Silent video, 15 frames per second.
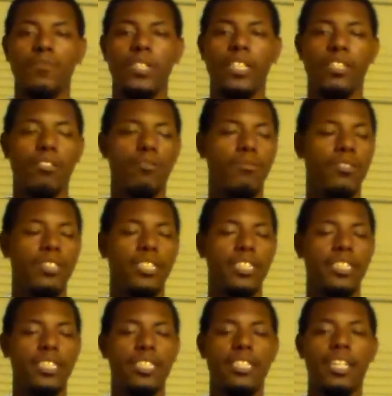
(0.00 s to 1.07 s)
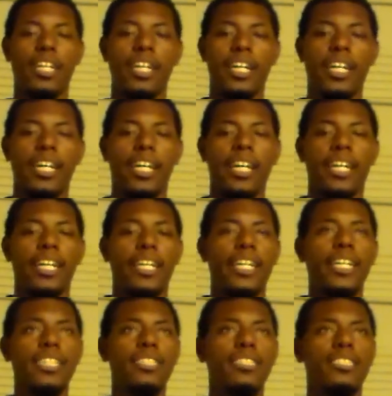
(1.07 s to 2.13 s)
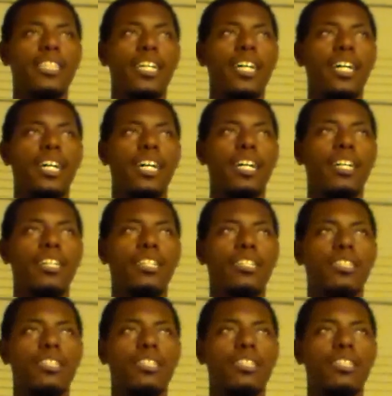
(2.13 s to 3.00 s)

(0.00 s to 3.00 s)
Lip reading: you know, it I